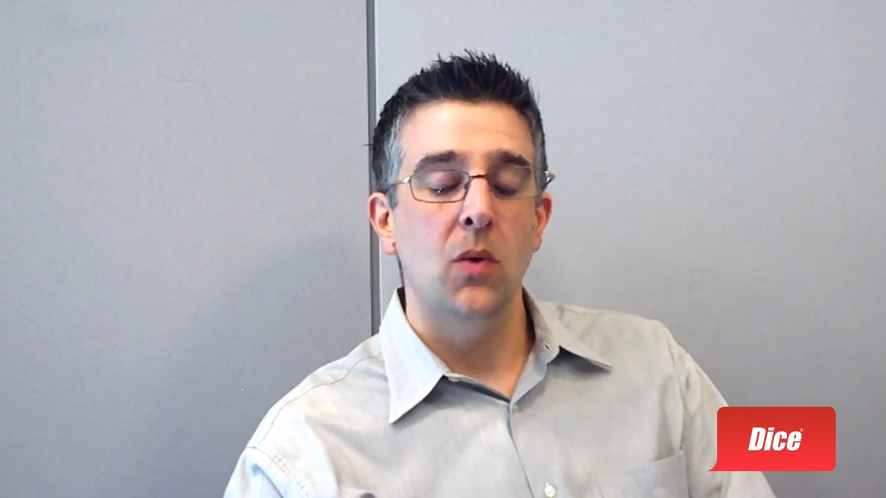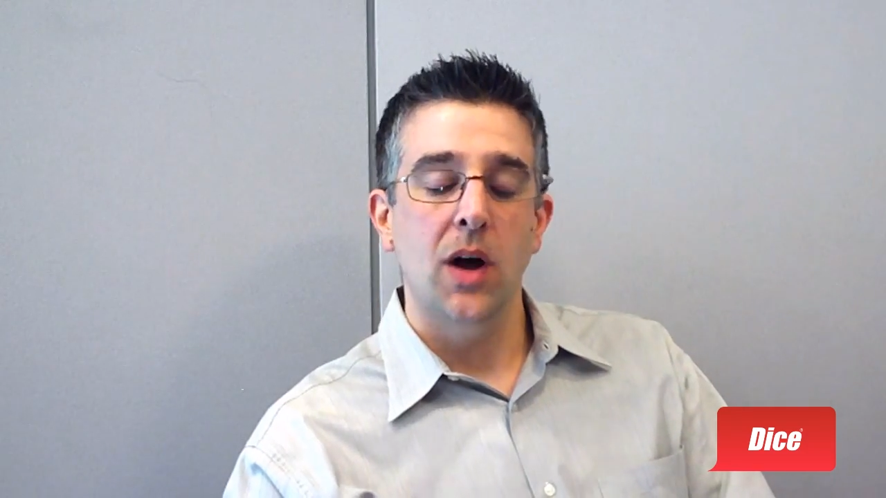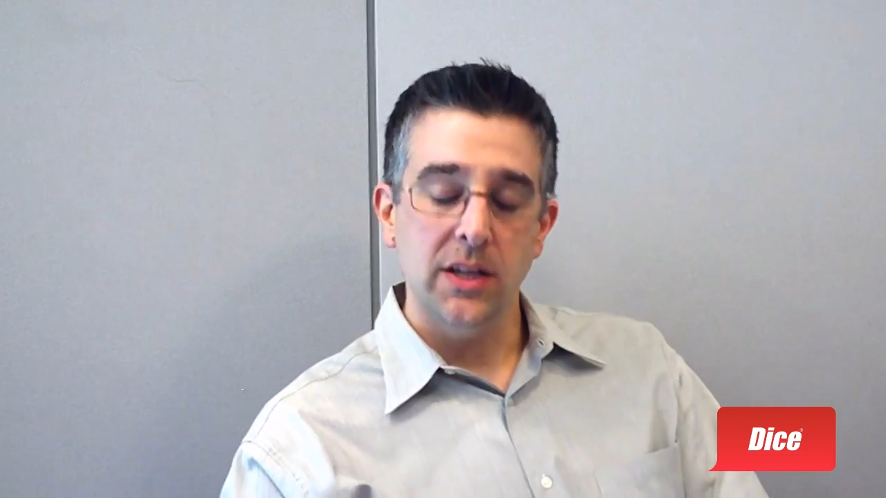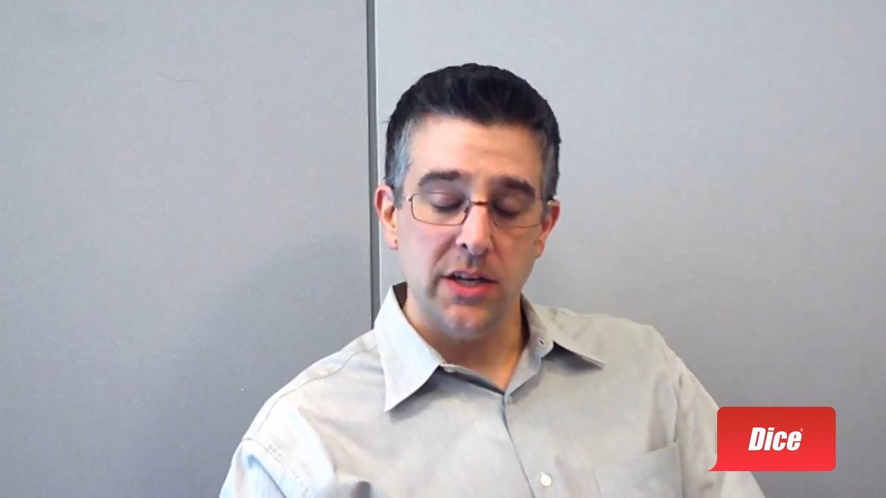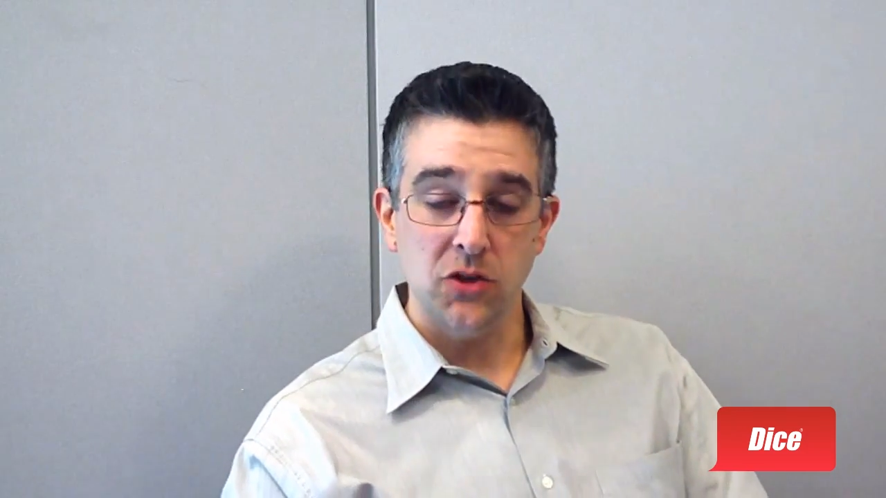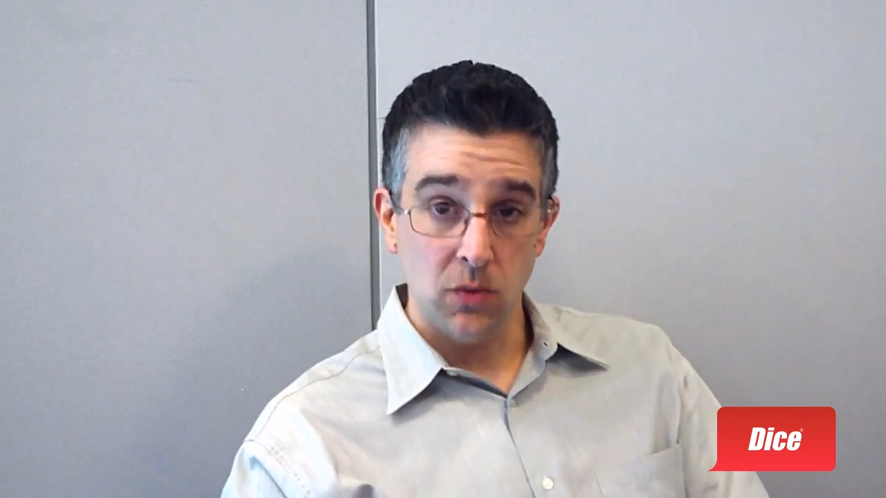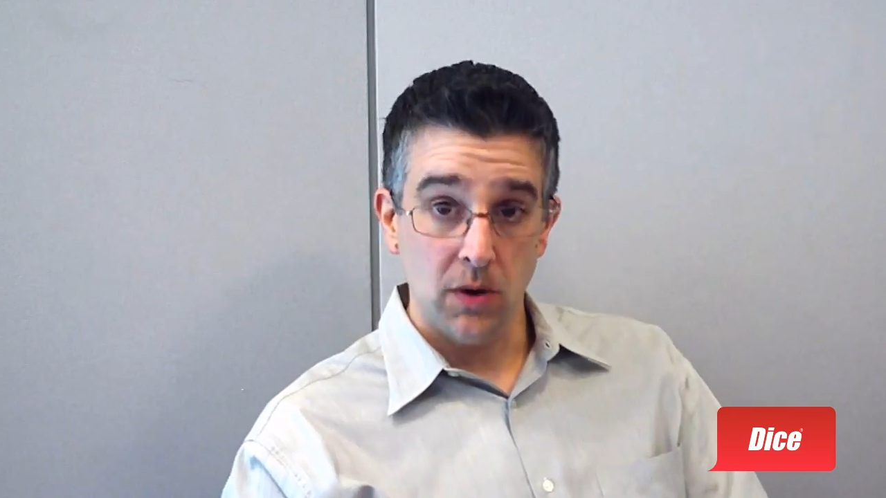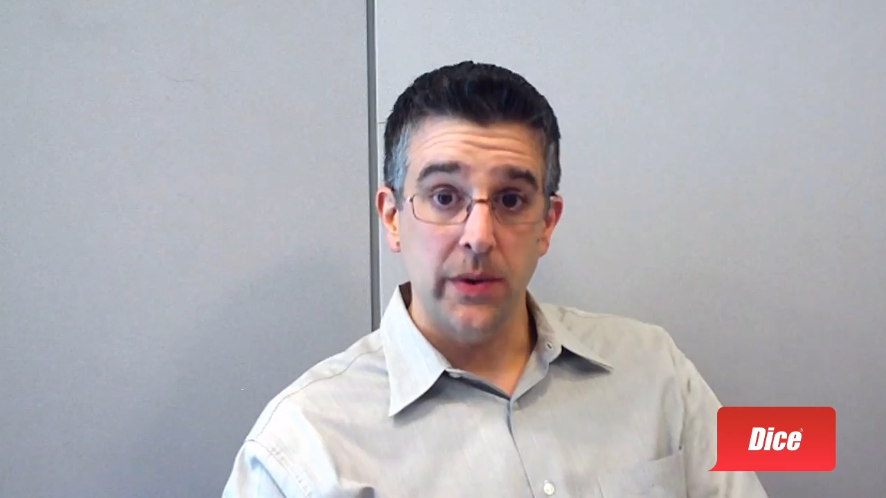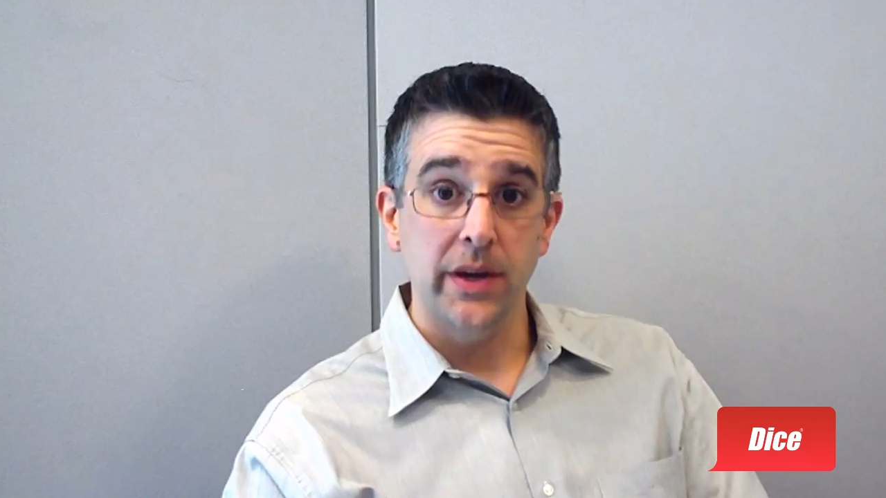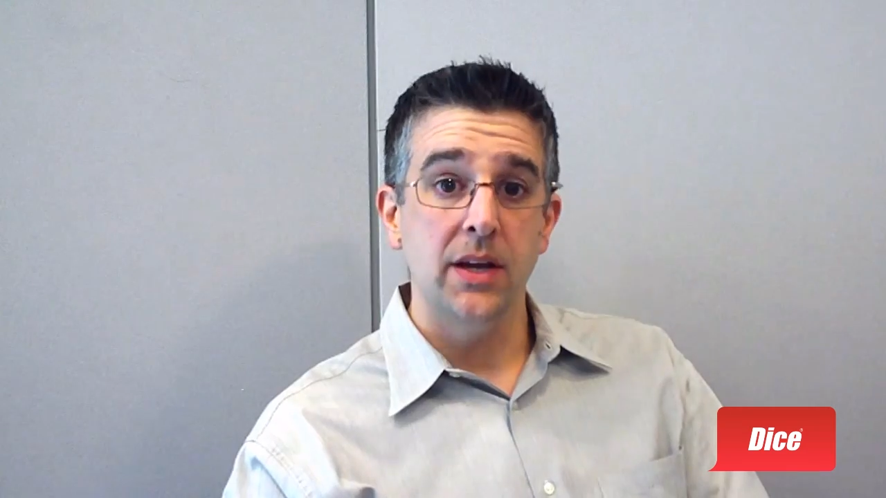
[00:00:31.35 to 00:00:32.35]
while it is
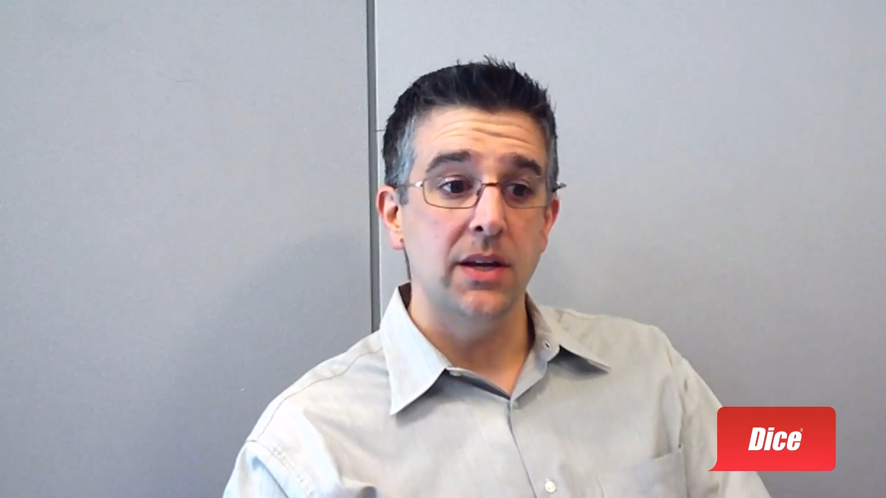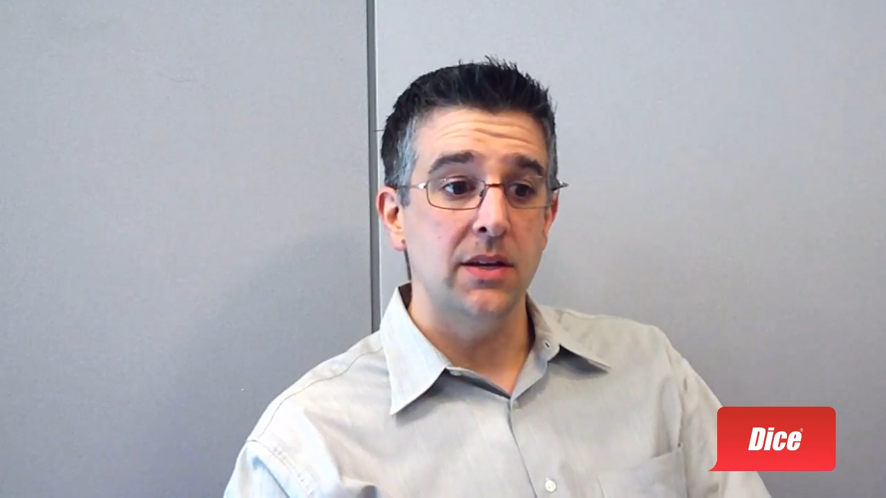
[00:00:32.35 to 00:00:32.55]
growing,